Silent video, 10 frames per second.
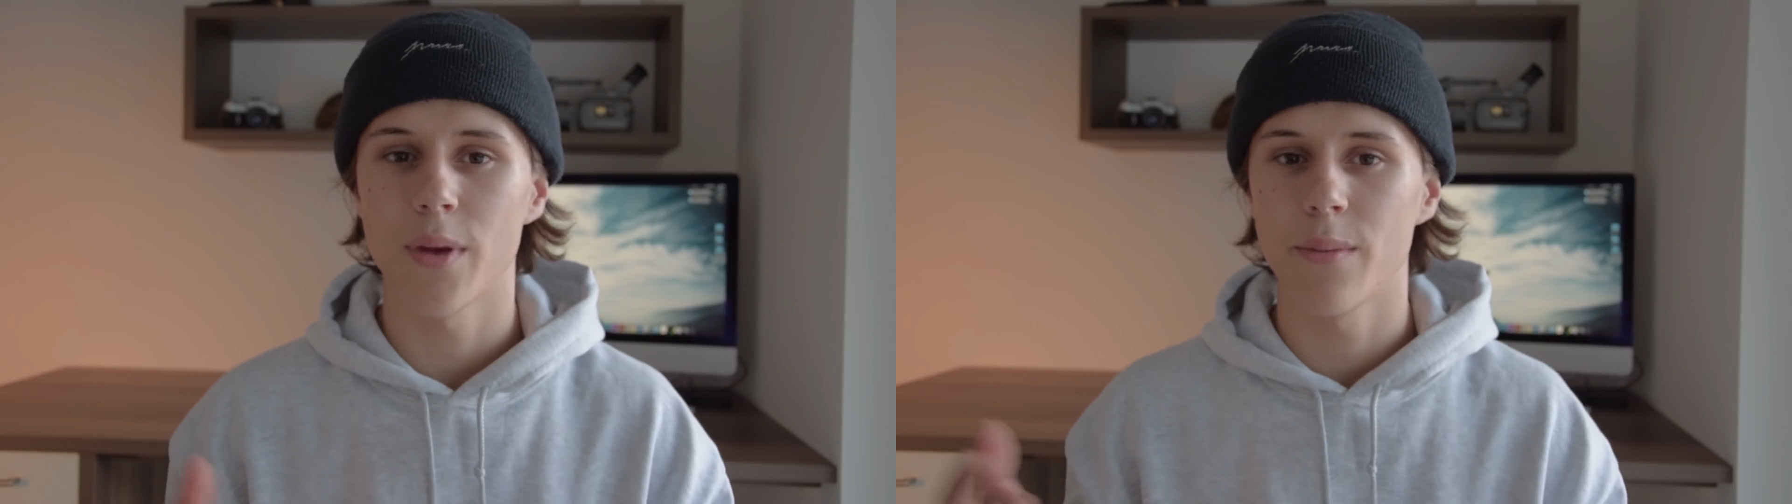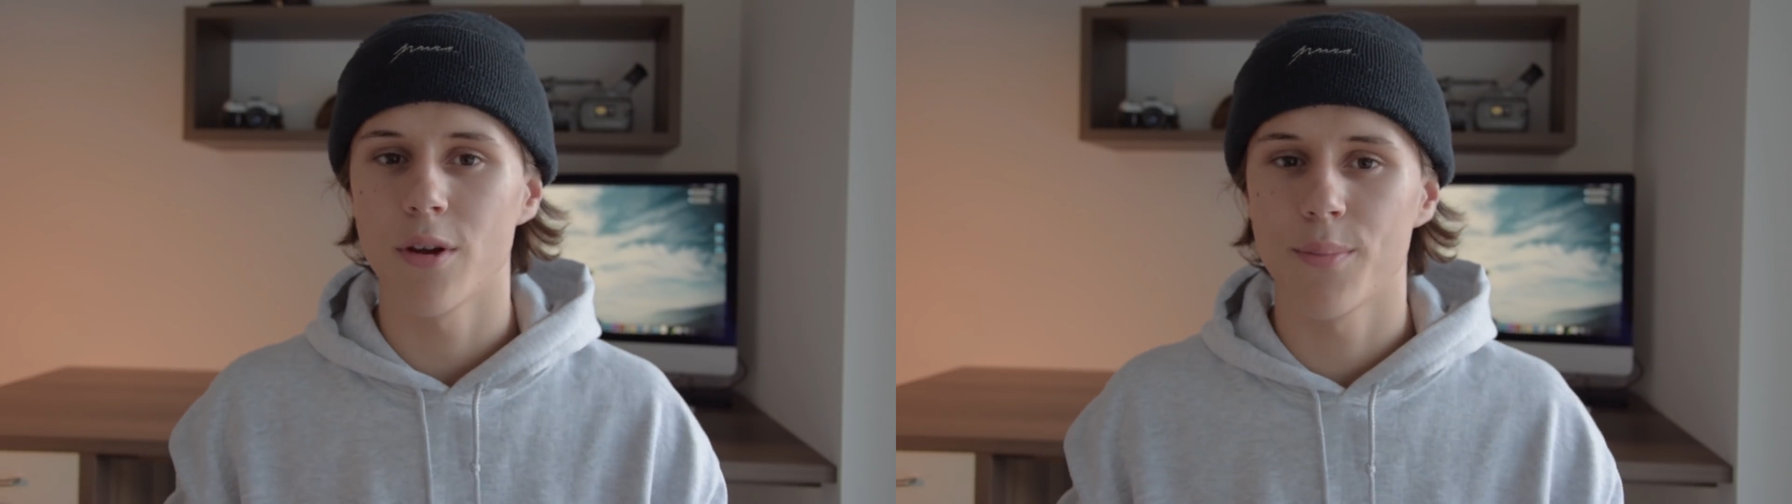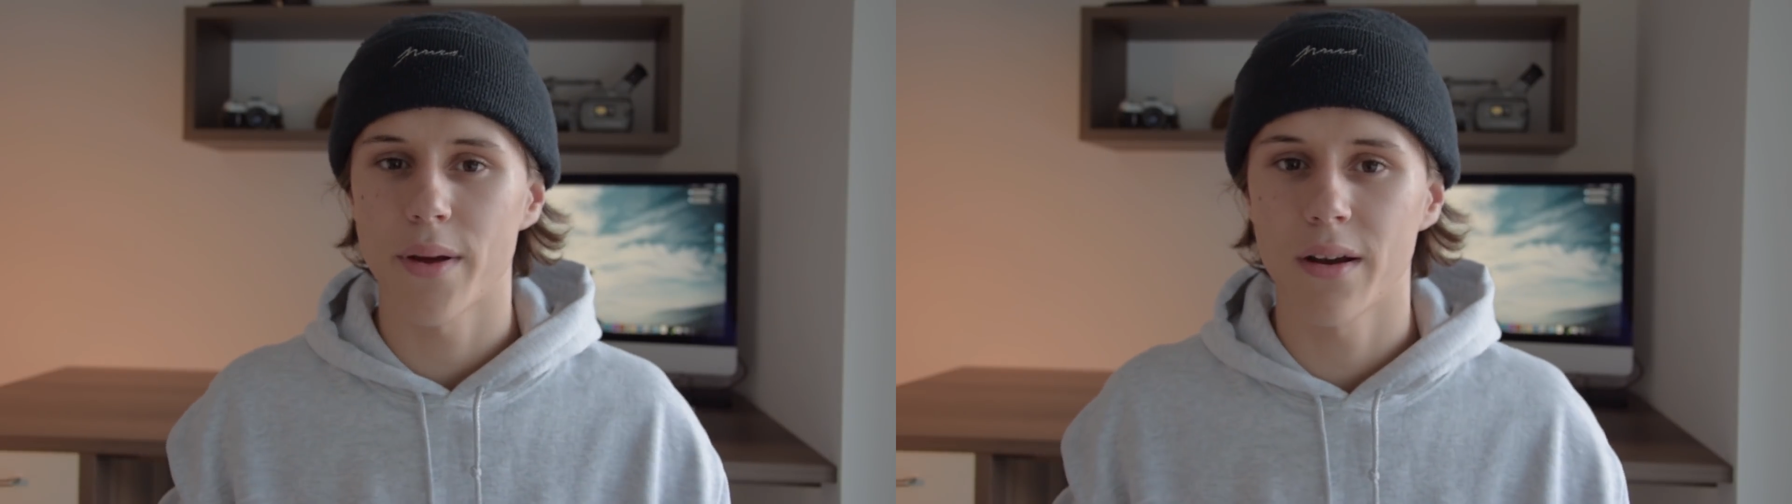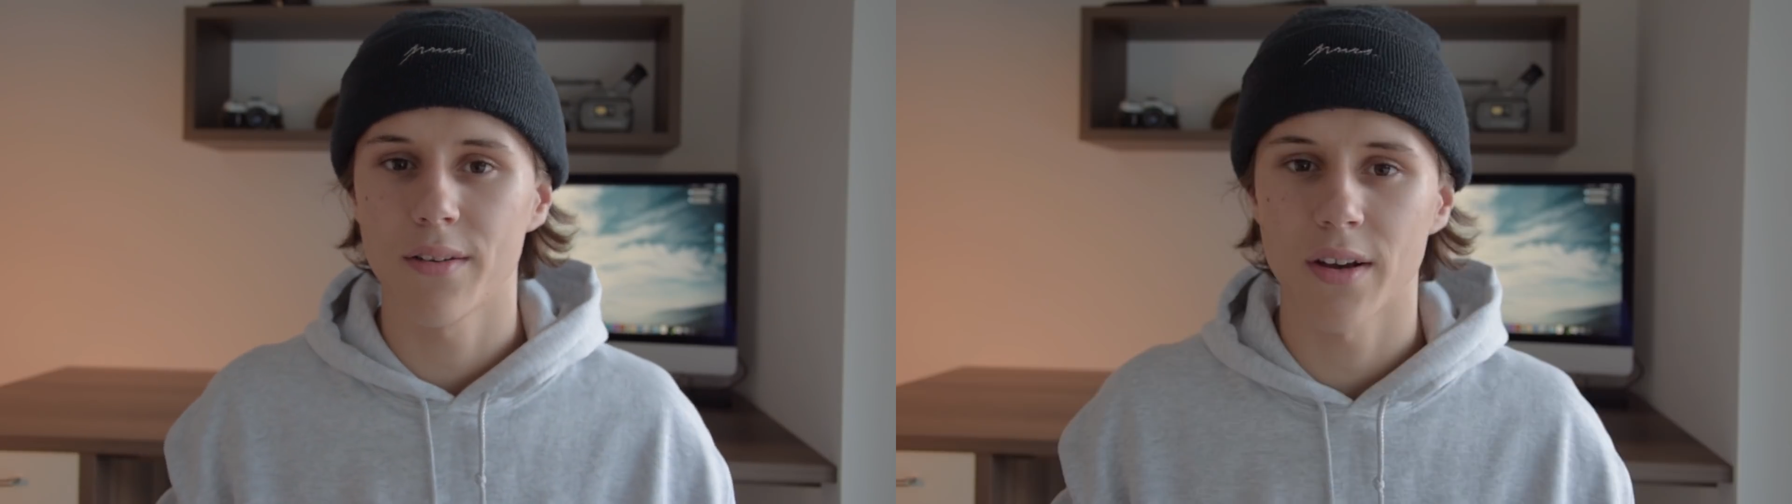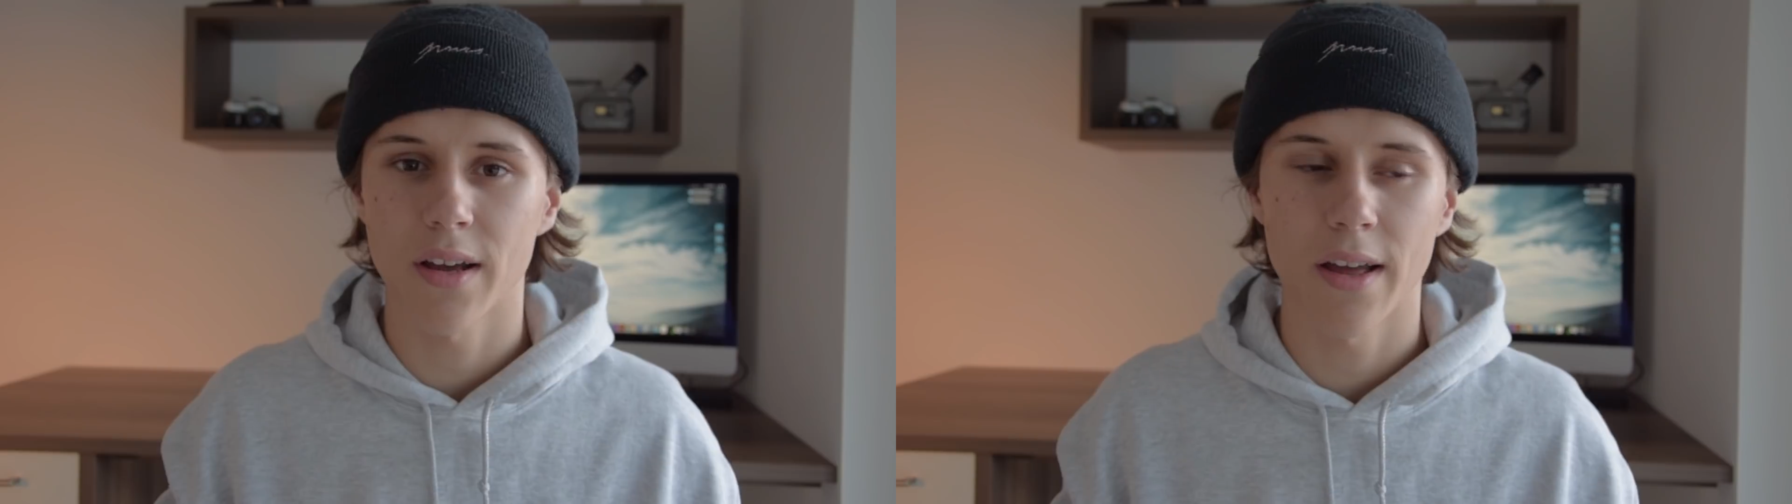maybe your
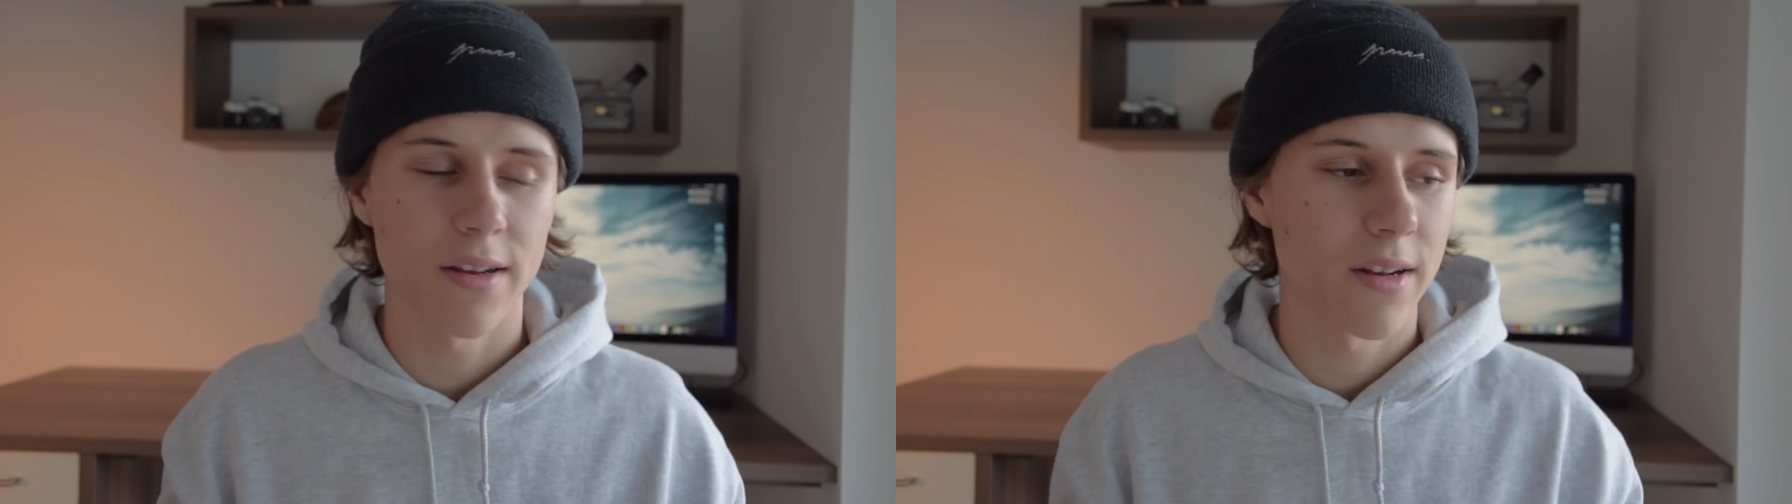parents are kind